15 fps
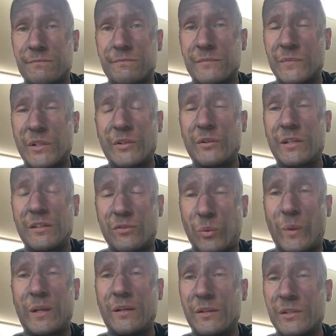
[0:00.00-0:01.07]
literally
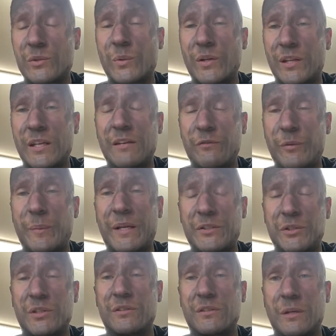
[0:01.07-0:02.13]
20 years worth of
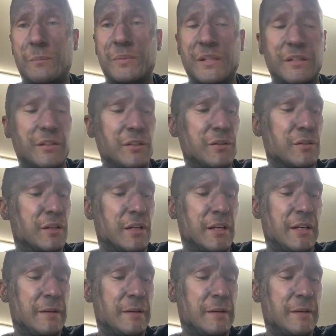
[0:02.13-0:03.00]
information dumped into you.